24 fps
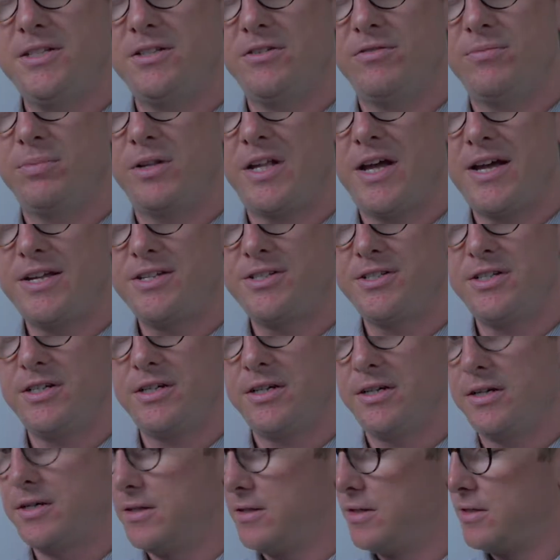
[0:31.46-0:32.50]
of
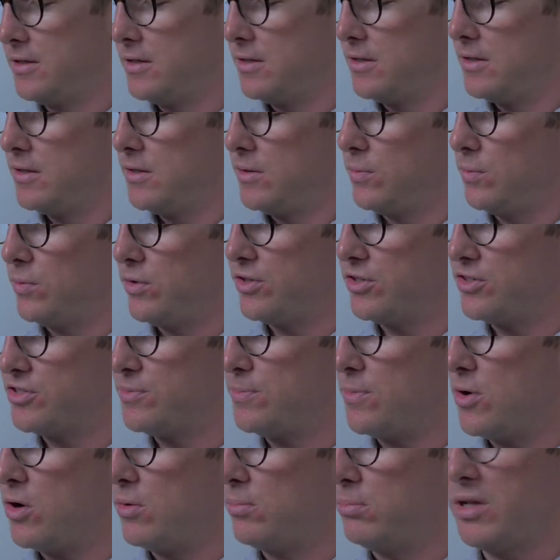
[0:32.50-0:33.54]
plastic with a
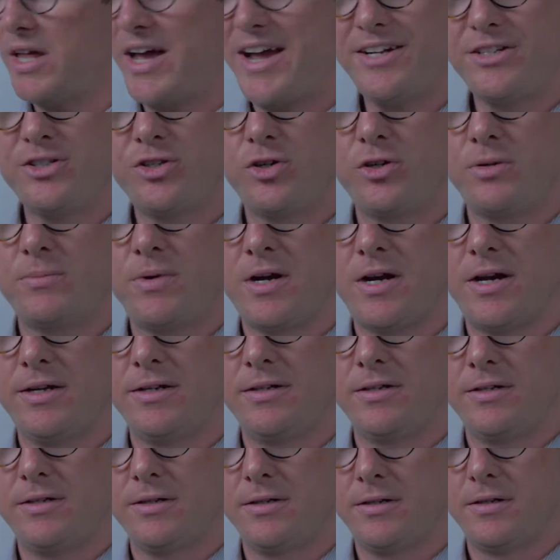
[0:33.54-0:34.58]
small black
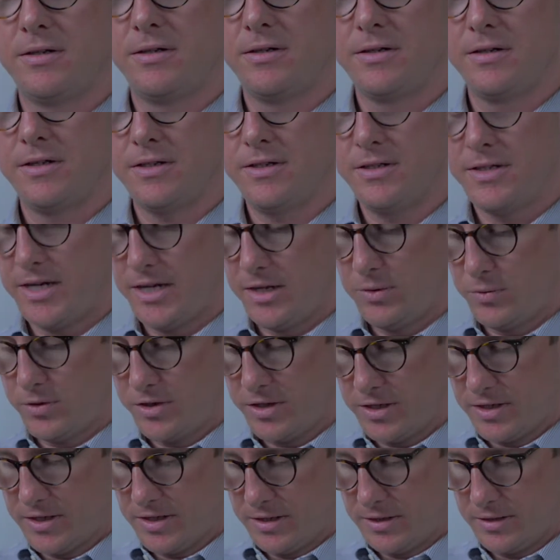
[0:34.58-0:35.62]
turbine contained
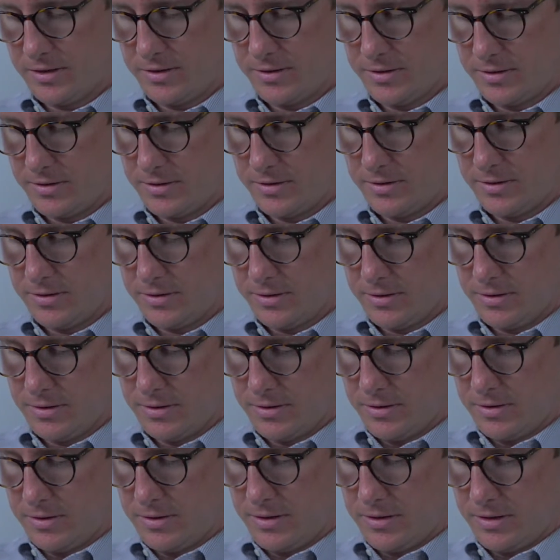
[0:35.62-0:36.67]
within it.
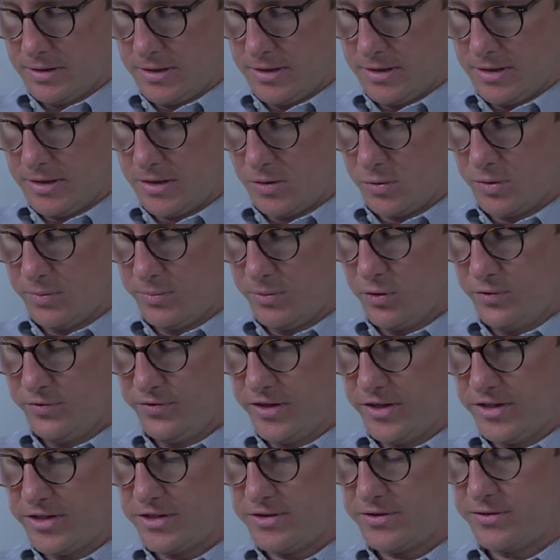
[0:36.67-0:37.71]
And I'll remove
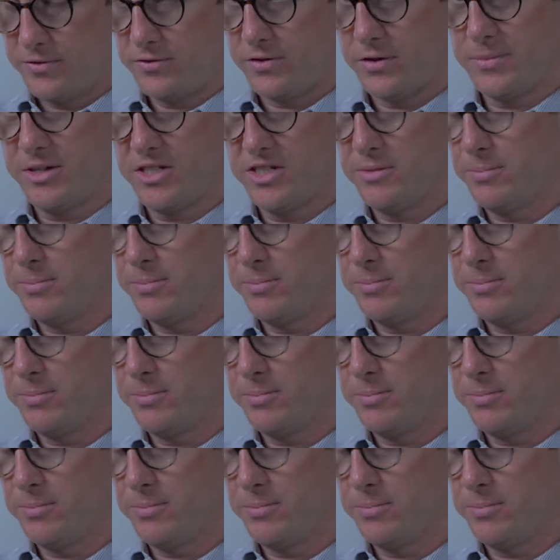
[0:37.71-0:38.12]
this from its